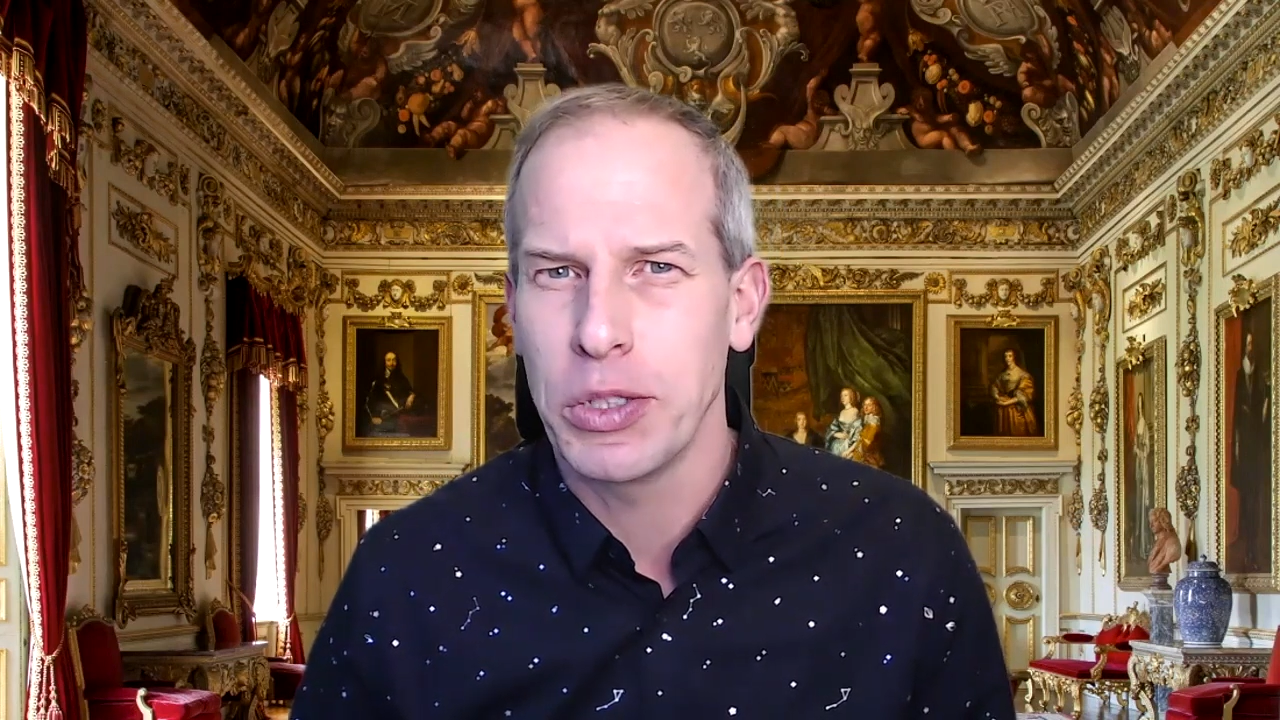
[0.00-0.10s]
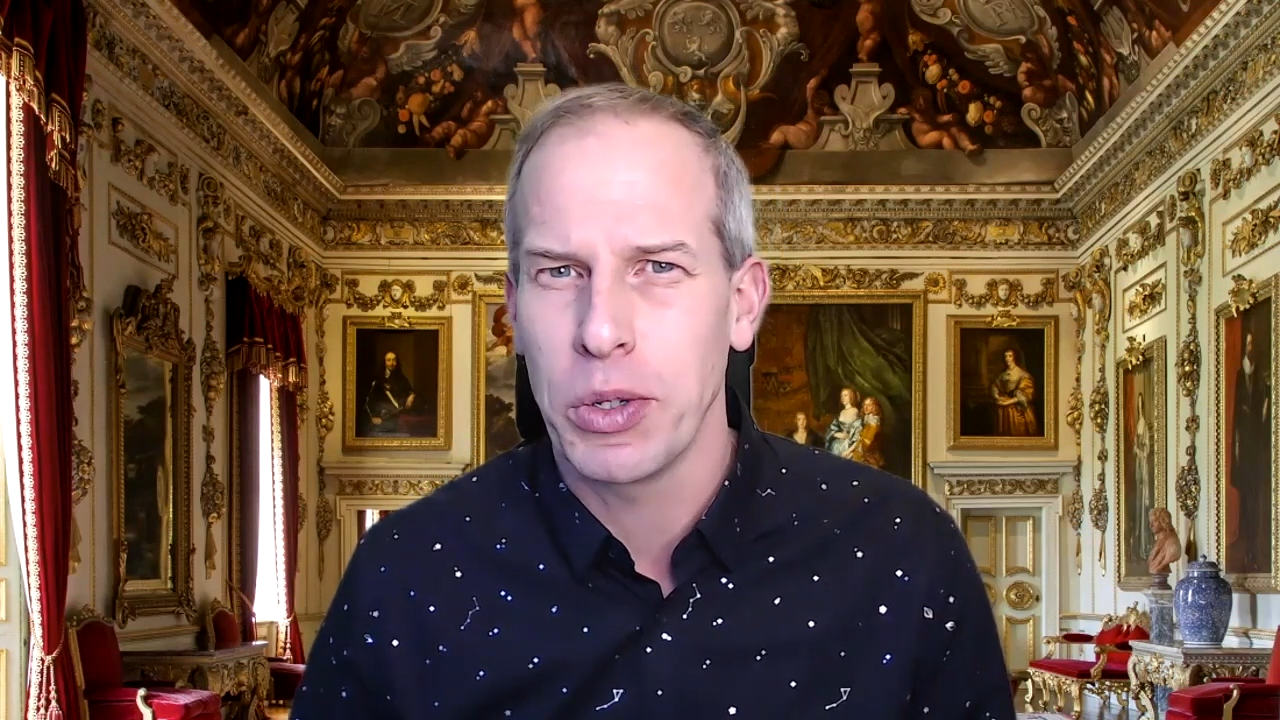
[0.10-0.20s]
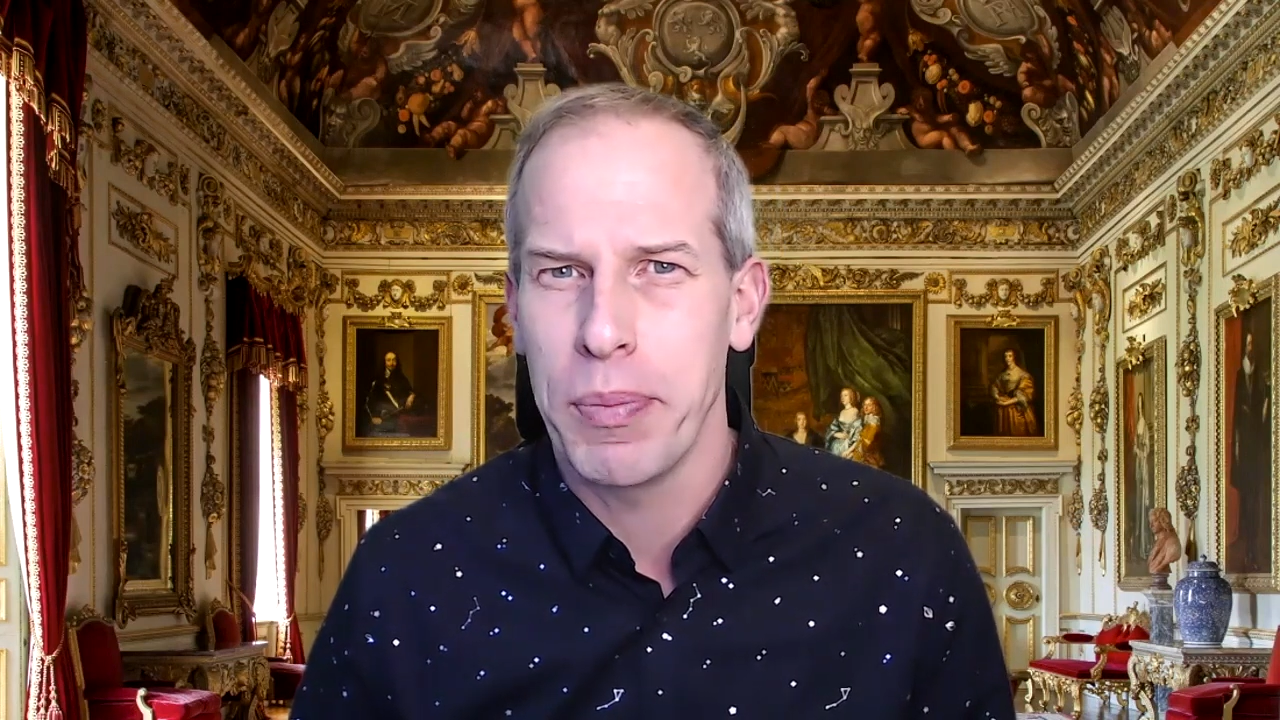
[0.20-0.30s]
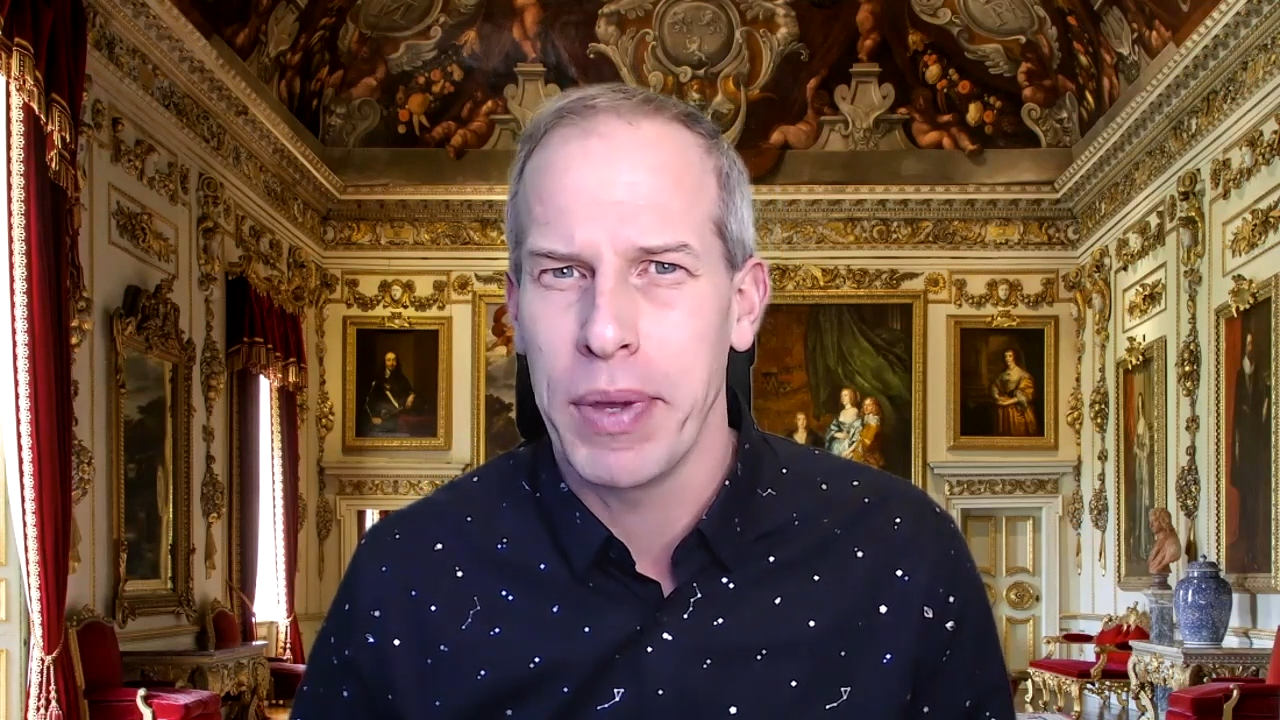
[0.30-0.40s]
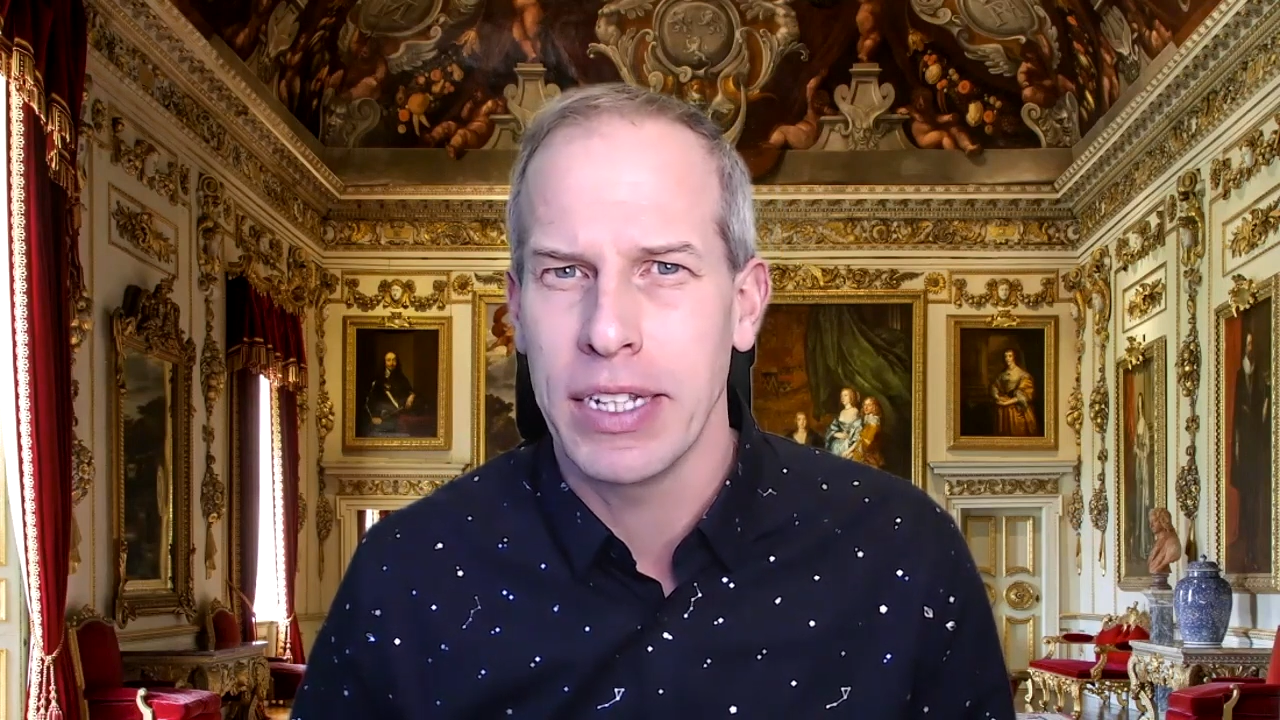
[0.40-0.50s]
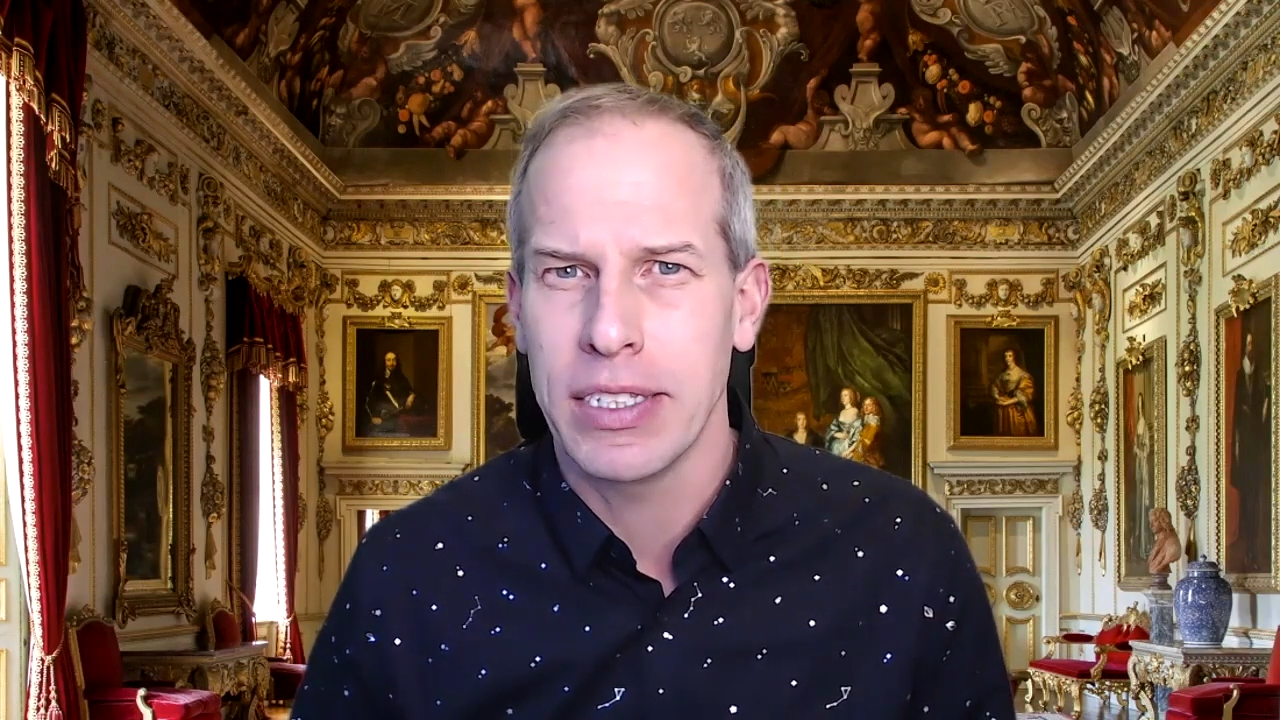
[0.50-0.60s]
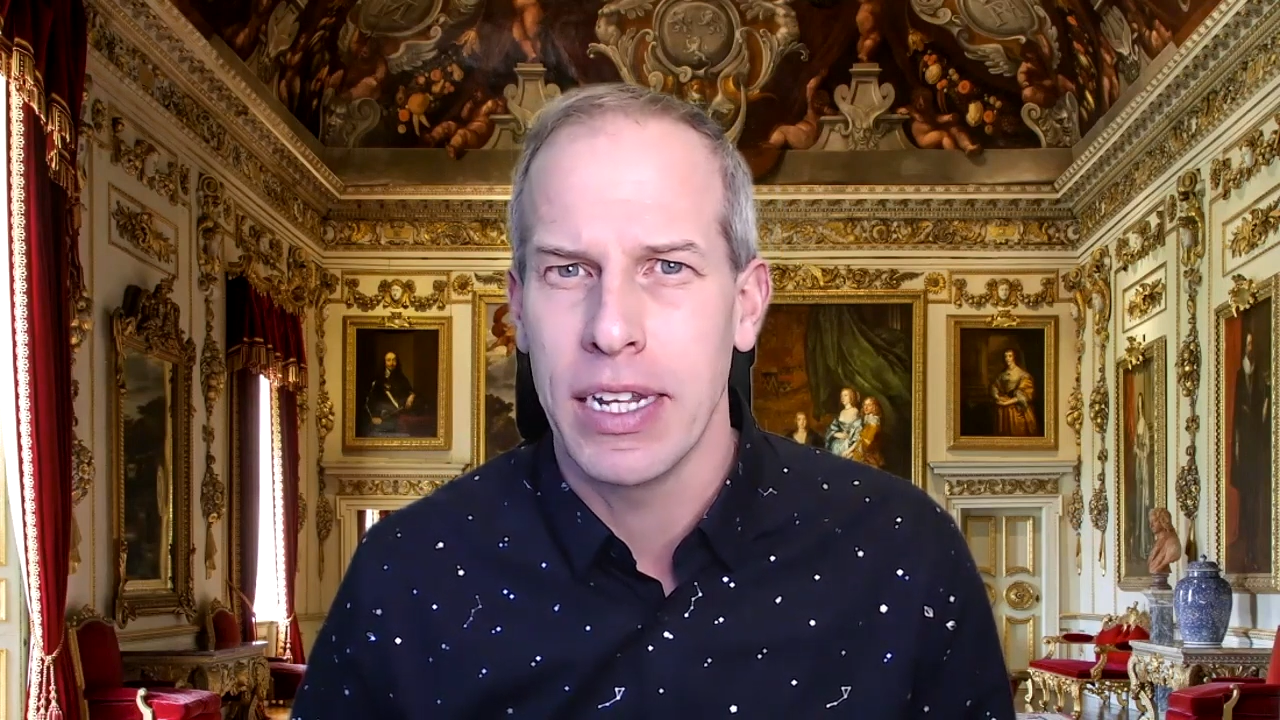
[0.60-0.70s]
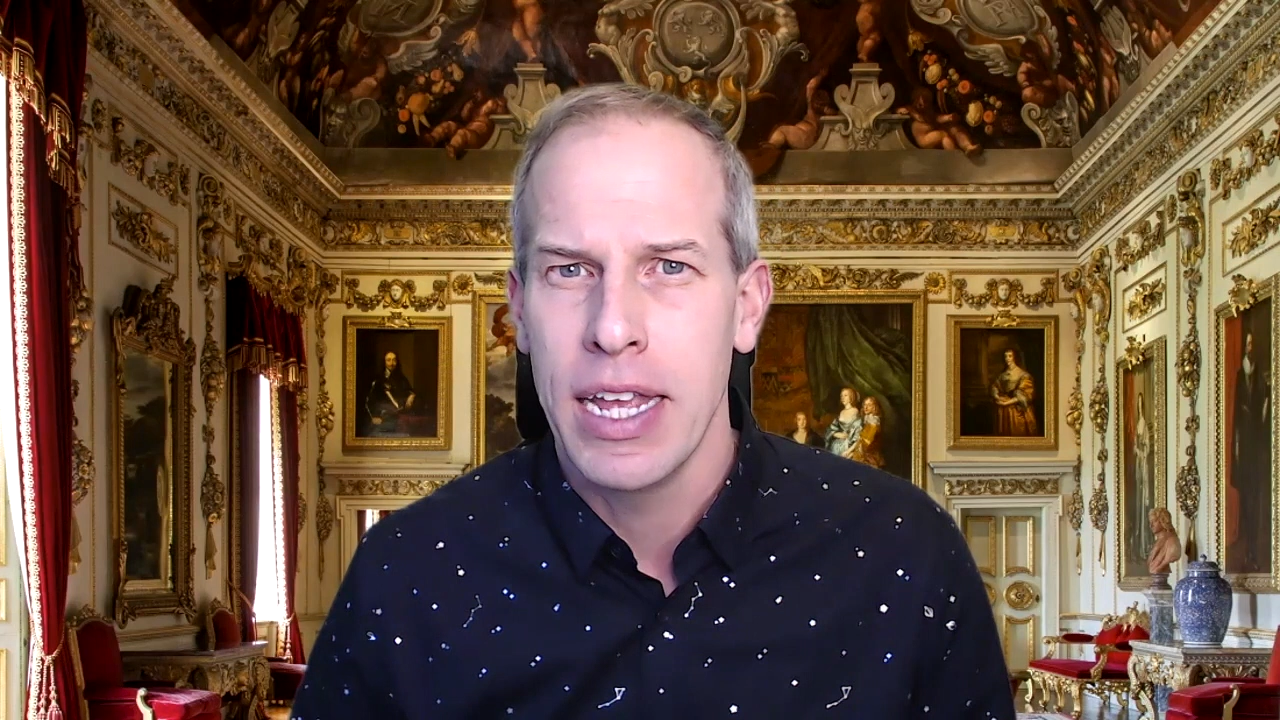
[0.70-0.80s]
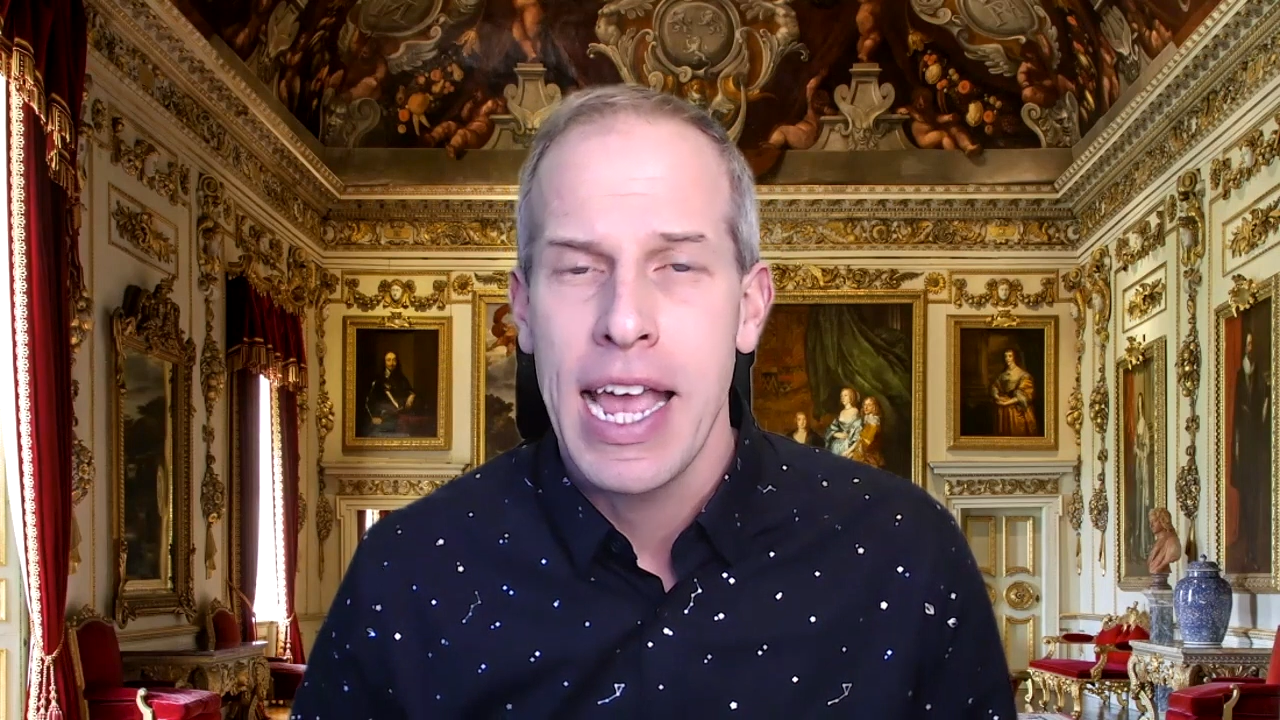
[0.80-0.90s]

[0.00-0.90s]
sort of person,